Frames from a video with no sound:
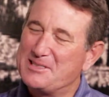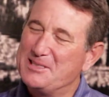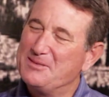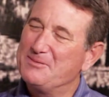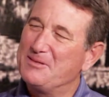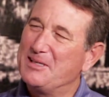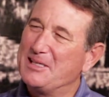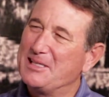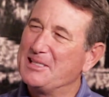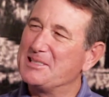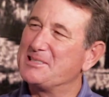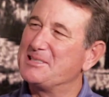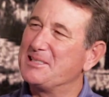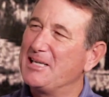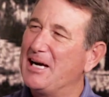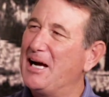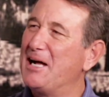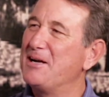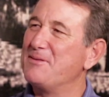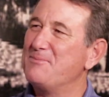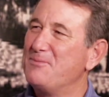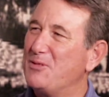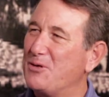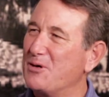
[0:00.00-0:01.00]
seem like it's
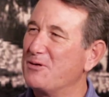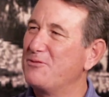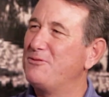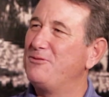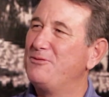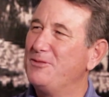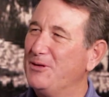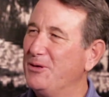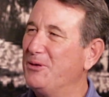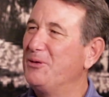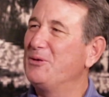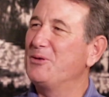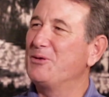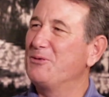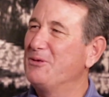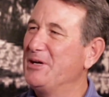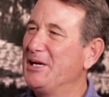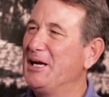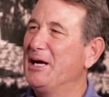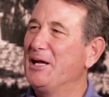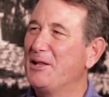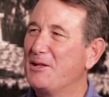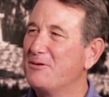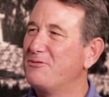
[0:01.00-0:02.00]
gotten more, the older we
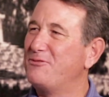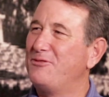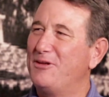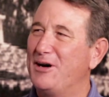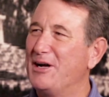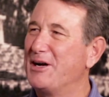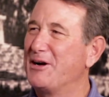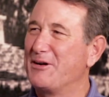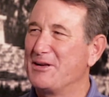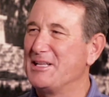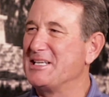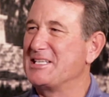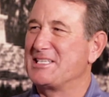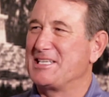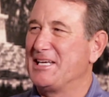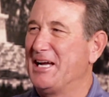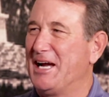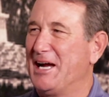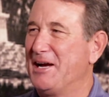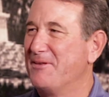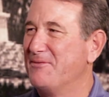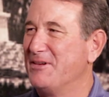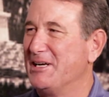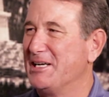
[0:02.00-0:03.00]
get, the funner this
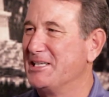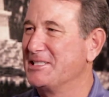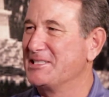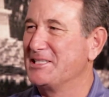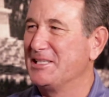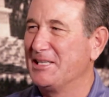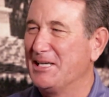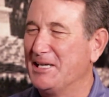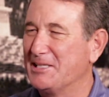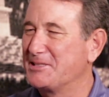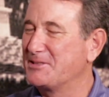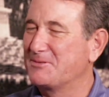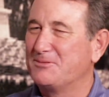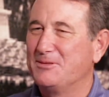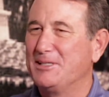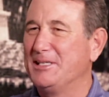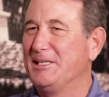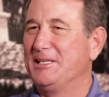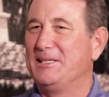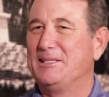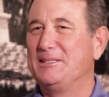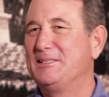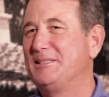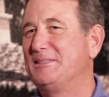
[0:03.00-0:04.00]
game is, the less
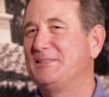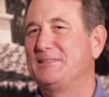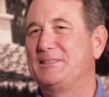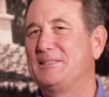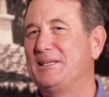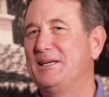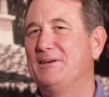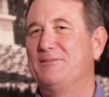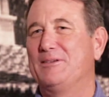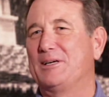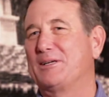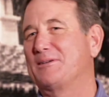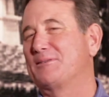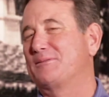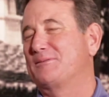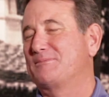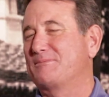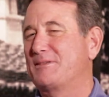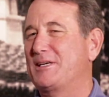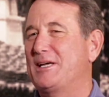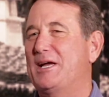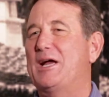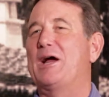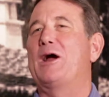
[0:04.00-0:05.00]
we give it
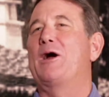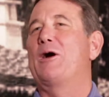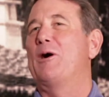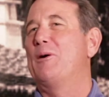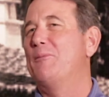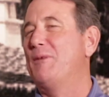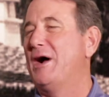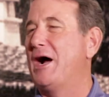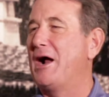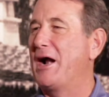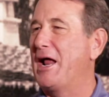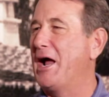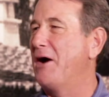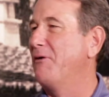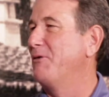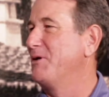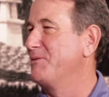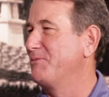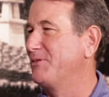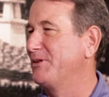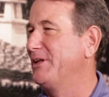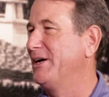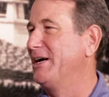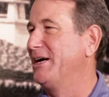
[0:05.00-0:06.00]
care about how we
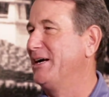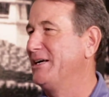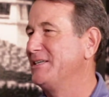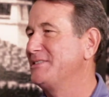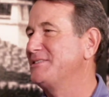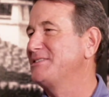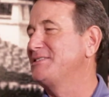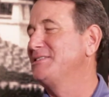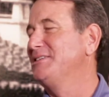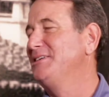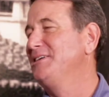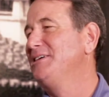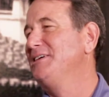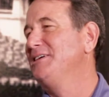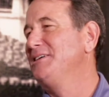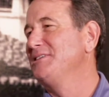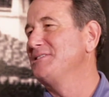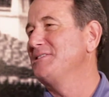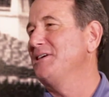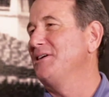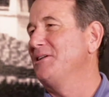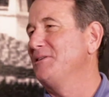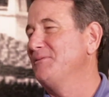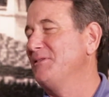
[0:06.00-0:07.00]
play.
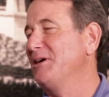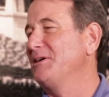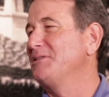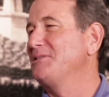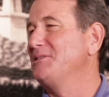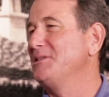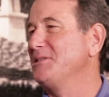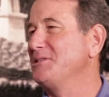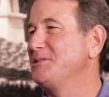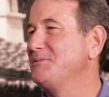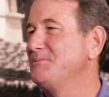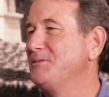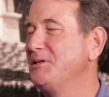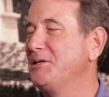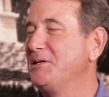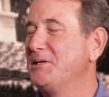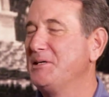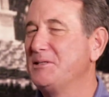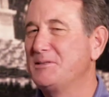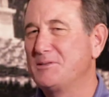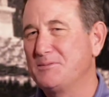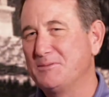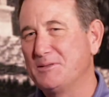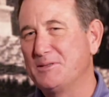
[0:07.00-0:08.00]
It's all about the
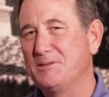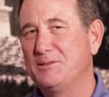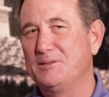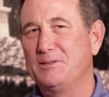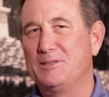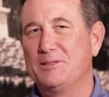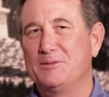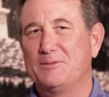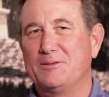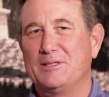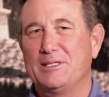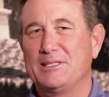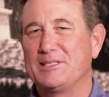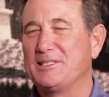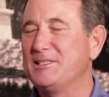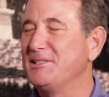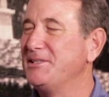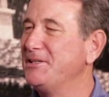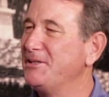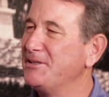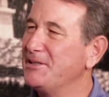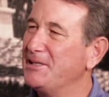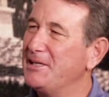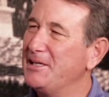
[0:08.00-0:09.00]
experience with who you're with and
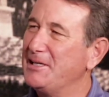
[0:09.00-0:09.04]
all that.